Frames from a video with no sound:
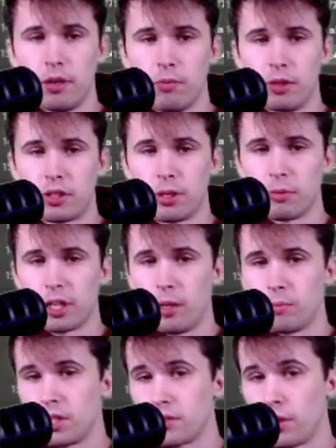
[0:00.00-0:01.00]
Which
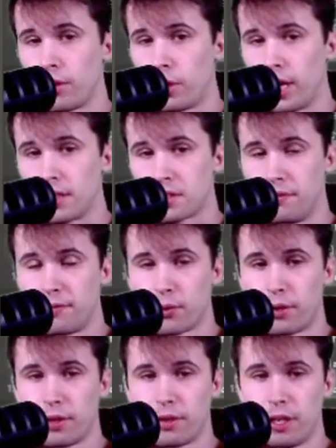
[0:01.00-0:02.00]
sometimes that's all you're asking
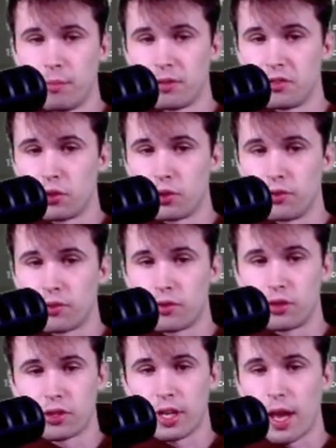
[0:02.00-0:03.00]
for in positions,
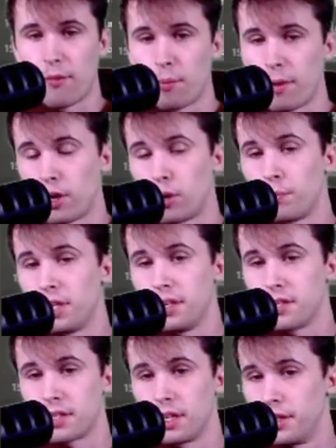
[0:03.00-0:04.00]
just to have a better
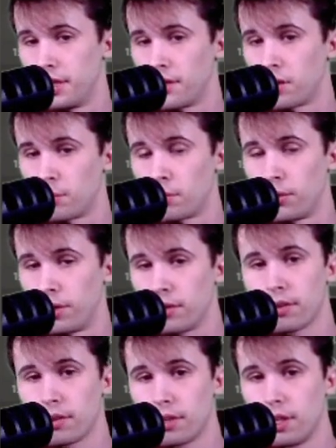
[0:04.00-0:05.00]
piece than the other opponent.
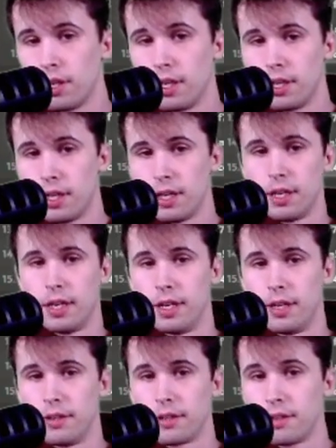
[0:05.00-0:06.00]

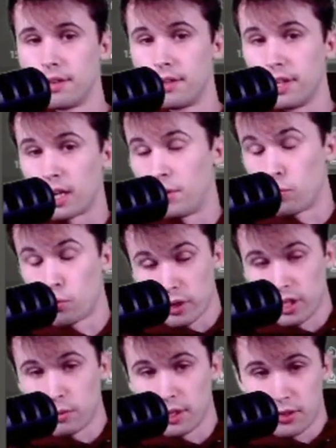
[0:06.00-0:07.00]
And that can be
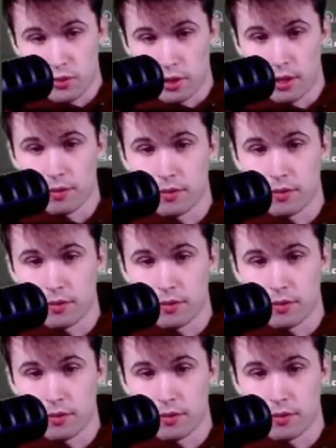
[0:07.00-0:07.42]
really, really strong.